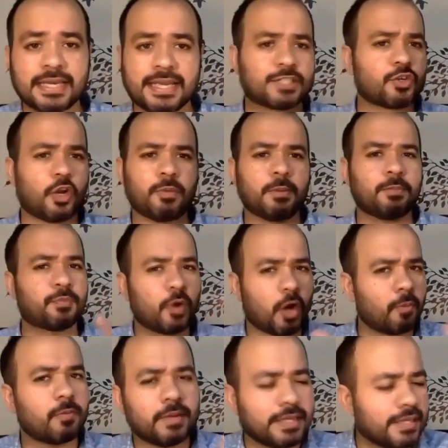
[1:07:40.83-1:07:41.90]
It's going to be
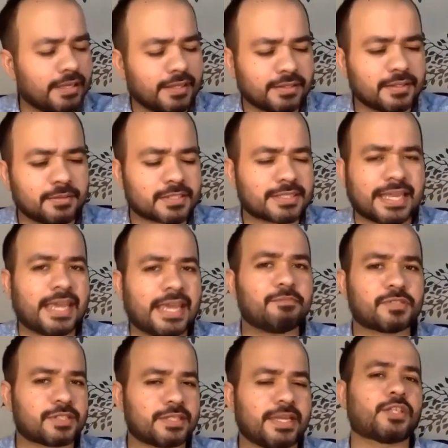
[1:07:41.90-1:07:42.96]
probably the
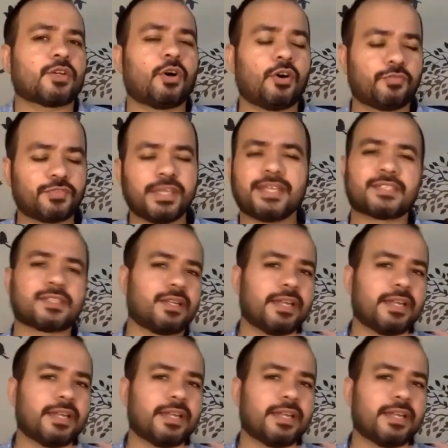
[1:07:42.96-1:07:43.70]
same set of things,